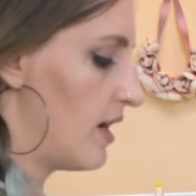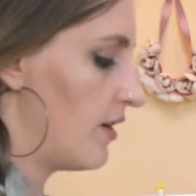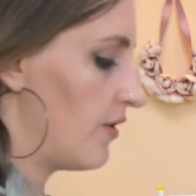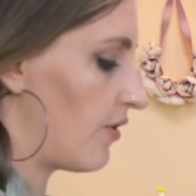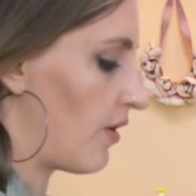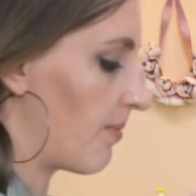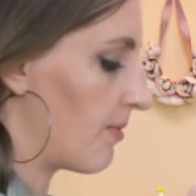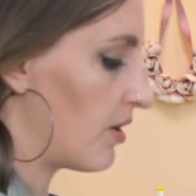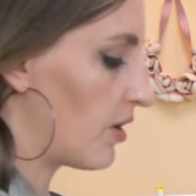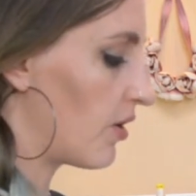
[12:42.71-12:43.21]
So
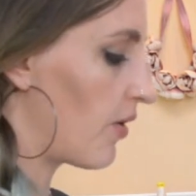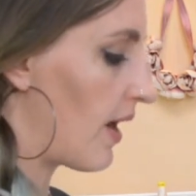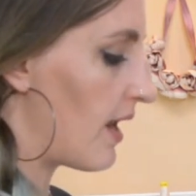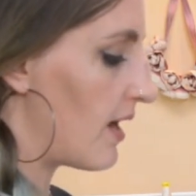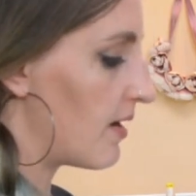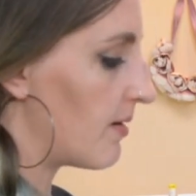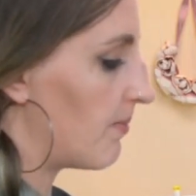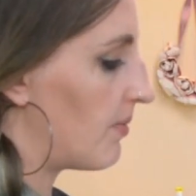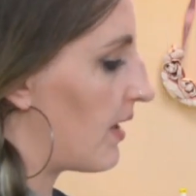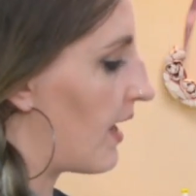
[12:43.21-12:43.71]
I'm going to go ahead
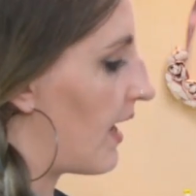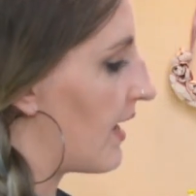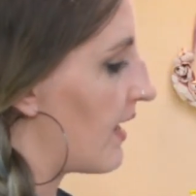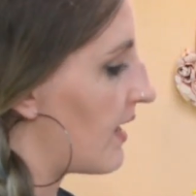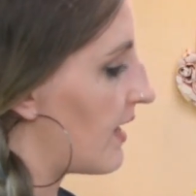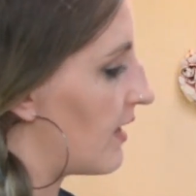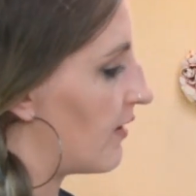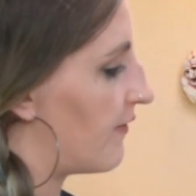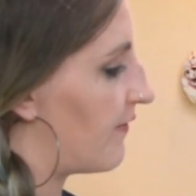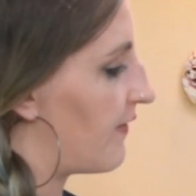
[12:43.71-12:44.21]
and apply
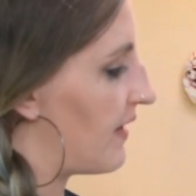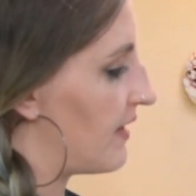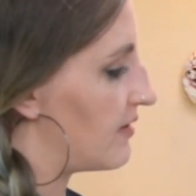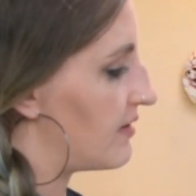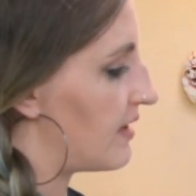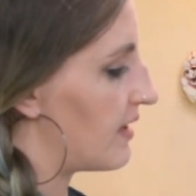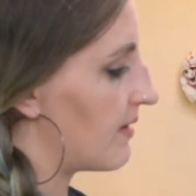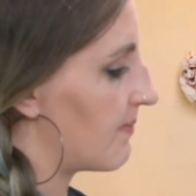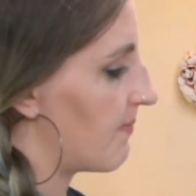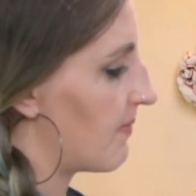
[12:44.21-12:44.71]

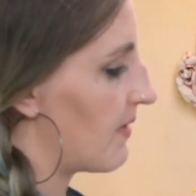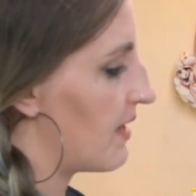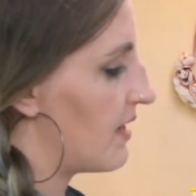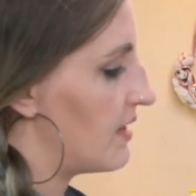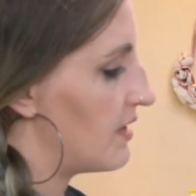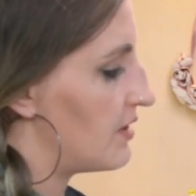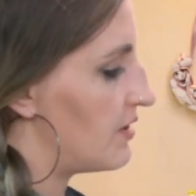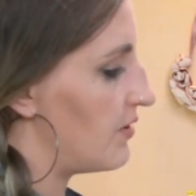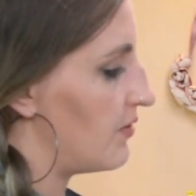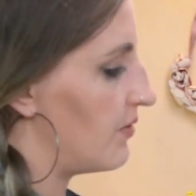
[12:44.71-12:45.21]
interfacing
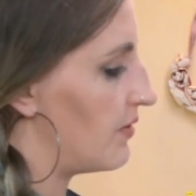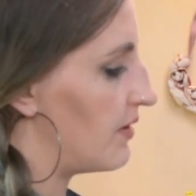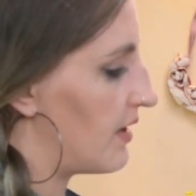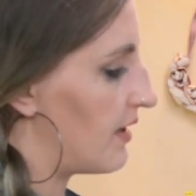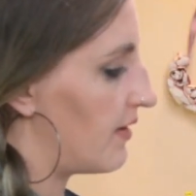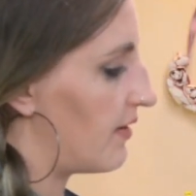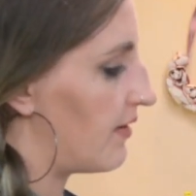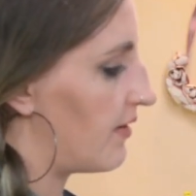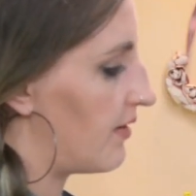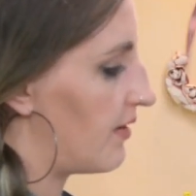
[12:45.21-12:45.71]
to
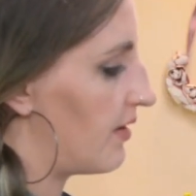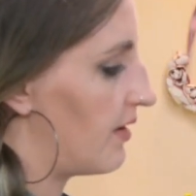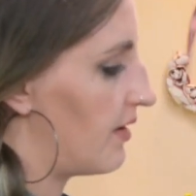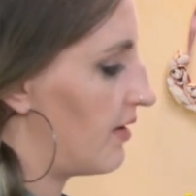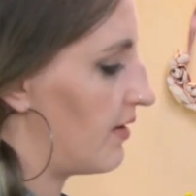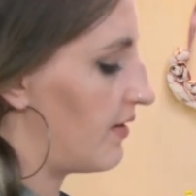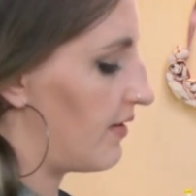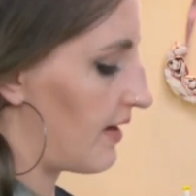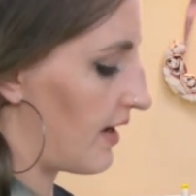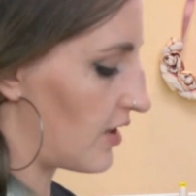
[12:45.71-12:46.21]
this
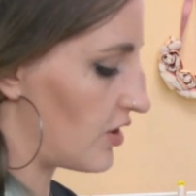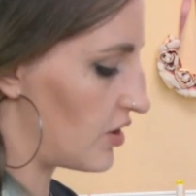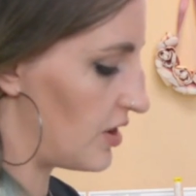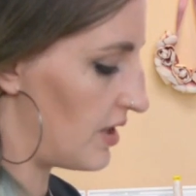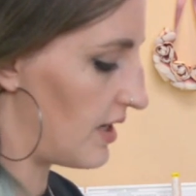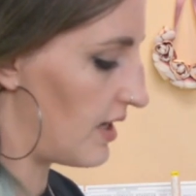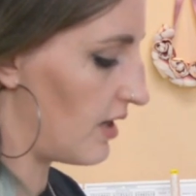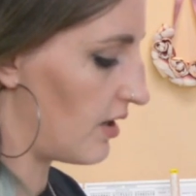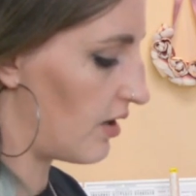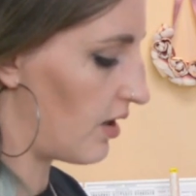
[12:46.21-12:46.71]
section
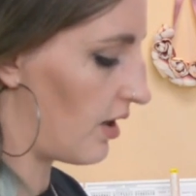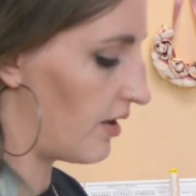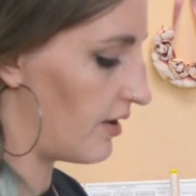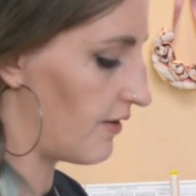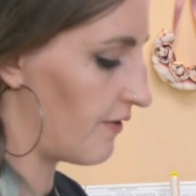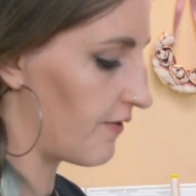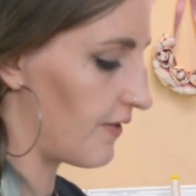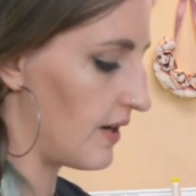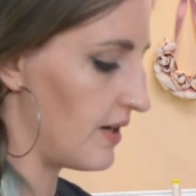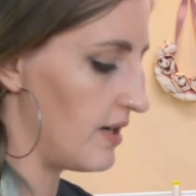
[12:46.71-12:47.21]
here on the
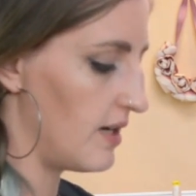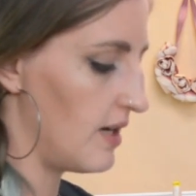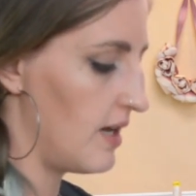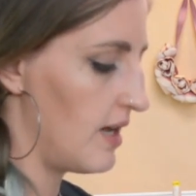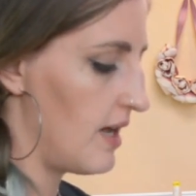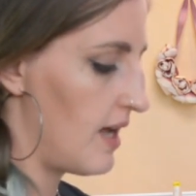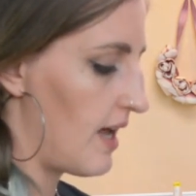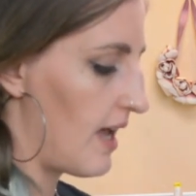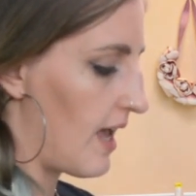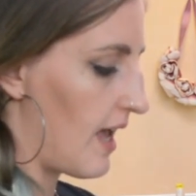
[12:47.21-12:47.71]
front
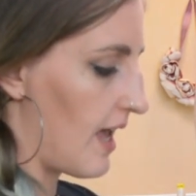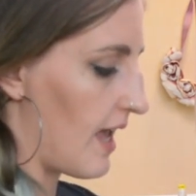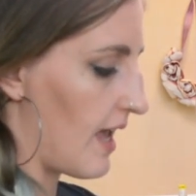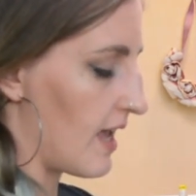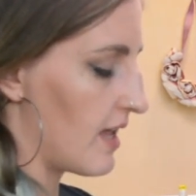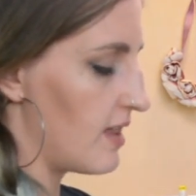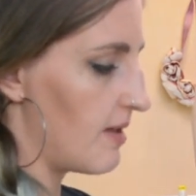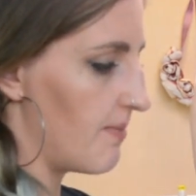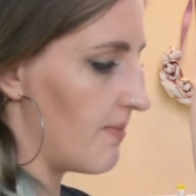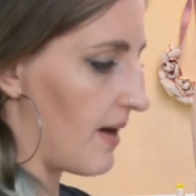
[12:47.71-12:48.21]

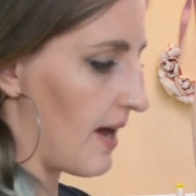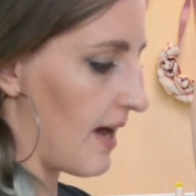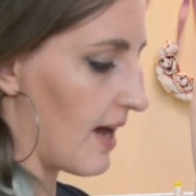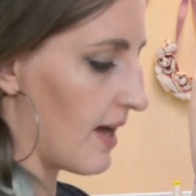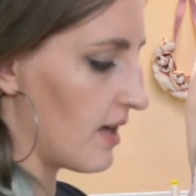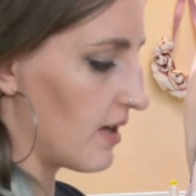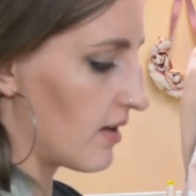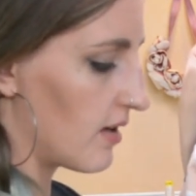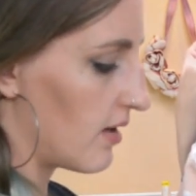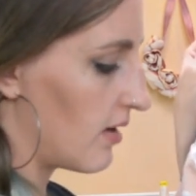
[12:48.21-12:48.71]
and the
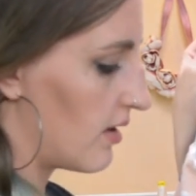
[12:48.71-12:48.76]
back,